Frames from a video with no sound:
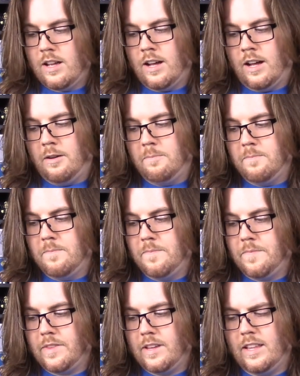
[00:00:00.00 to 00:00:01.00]
Um,
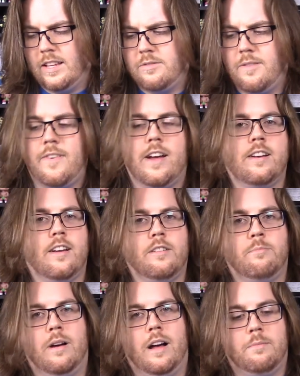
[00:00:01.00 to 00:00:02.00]
unless we've gotten
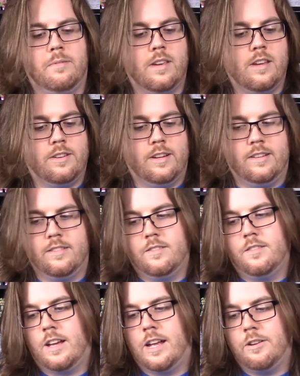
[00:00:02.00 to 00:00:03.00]
other pop
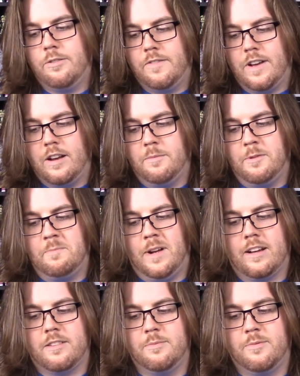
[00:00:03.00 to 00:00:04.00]
keychains. I know we've got them in
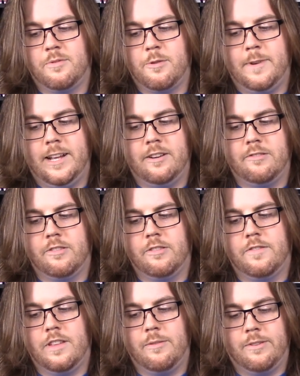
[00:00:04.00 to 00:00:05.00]
boxes before, but I don't know
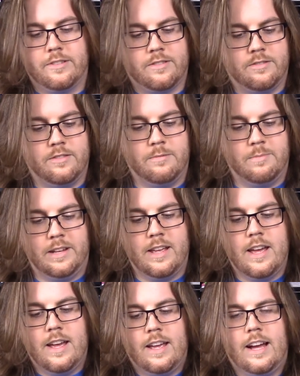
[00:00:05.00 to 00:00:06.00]
if they were exclusive.
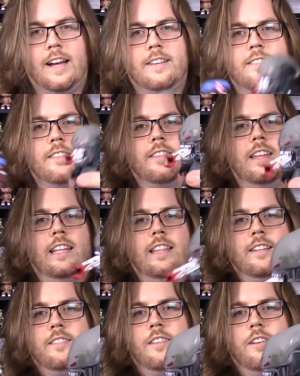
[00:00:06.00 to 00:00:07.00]
But I still think
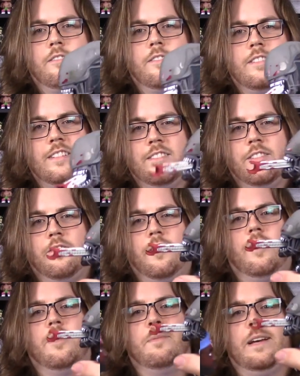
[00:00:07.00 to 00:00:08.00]
this though is overall the